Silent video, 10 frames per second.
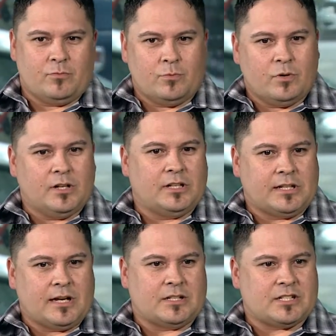really
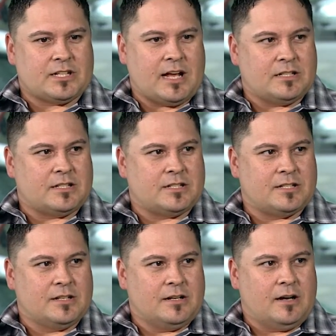get a
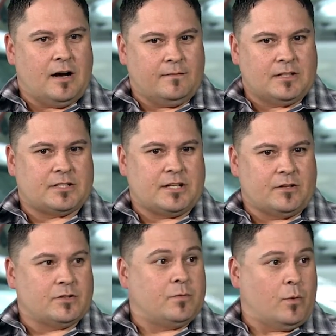sense of the
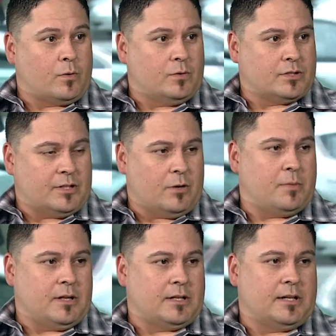singer's vocals and their
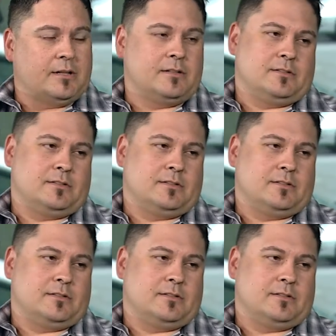ability.